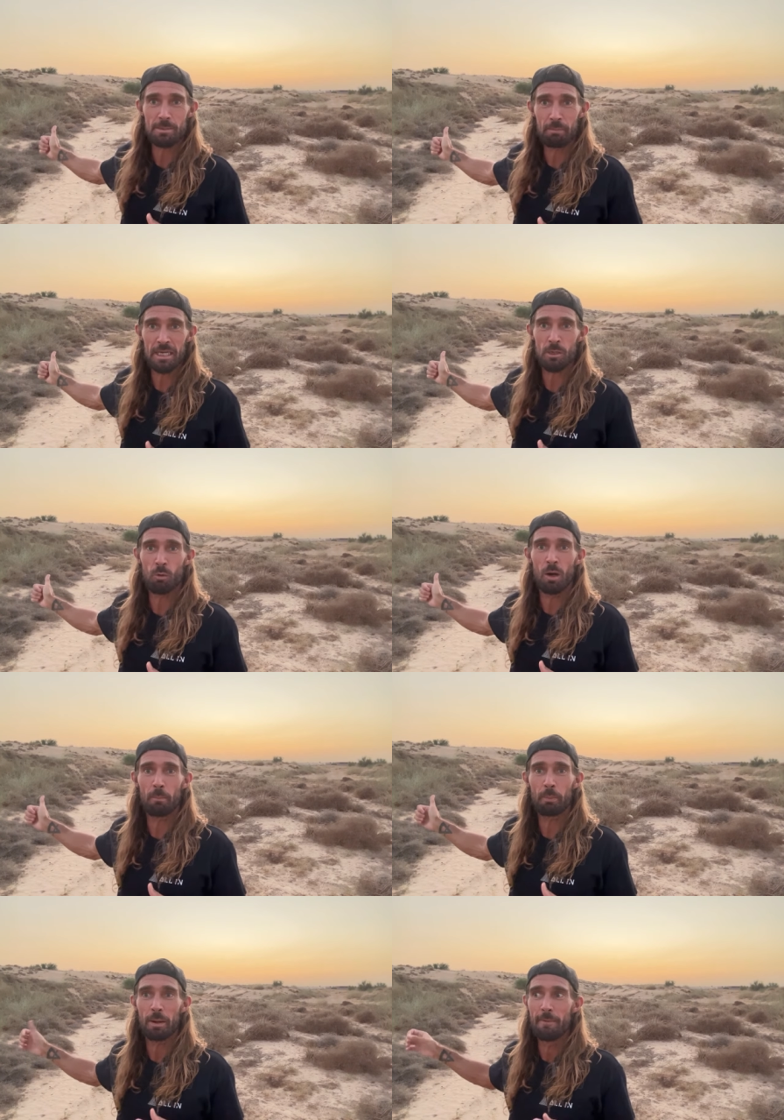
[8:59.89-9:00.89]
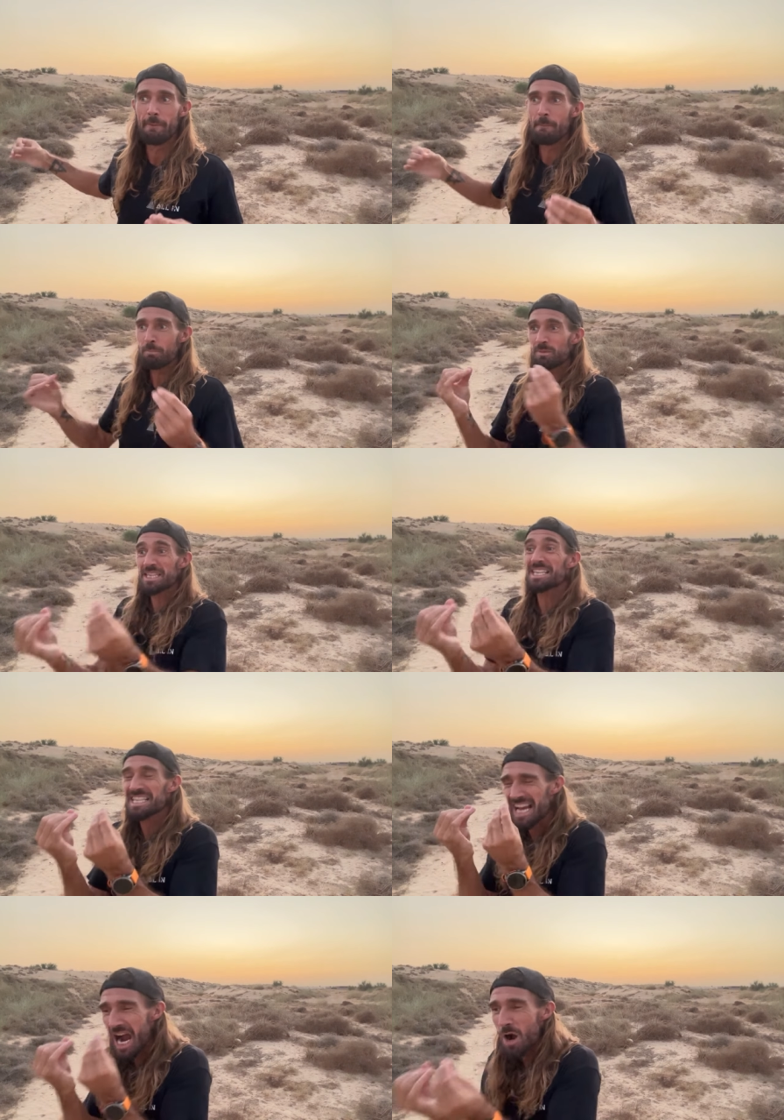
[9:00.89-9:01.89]
pick you up. This is
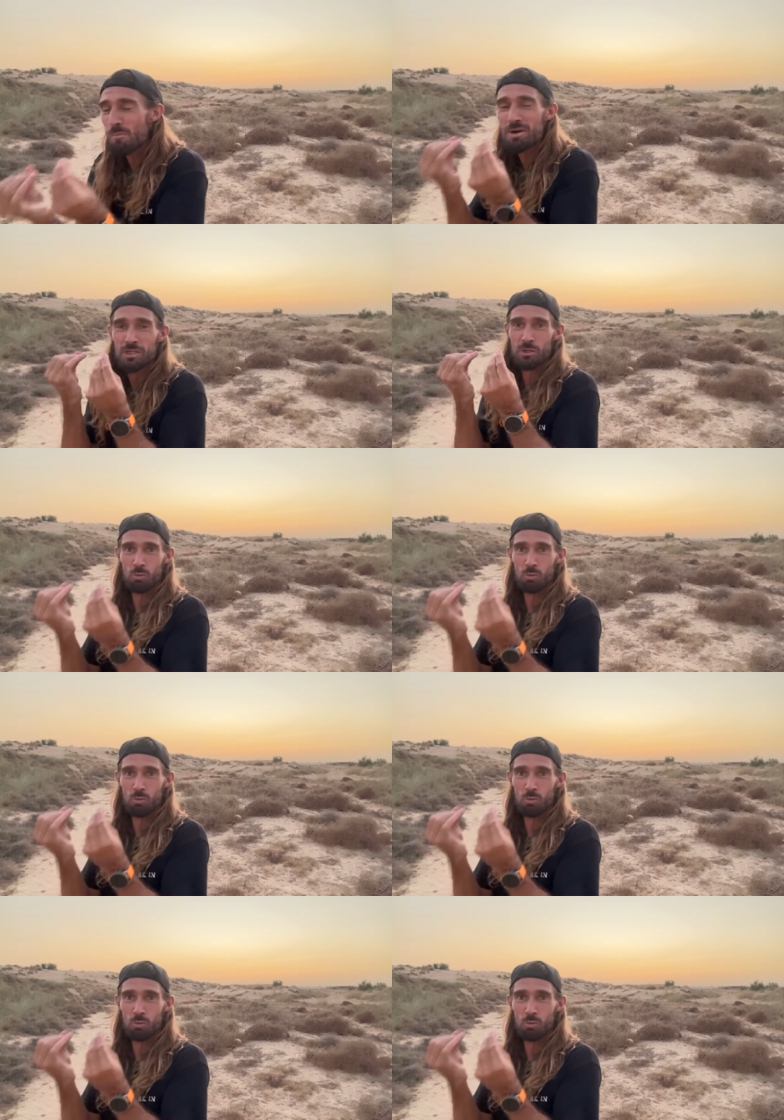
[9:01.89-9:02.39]
how much you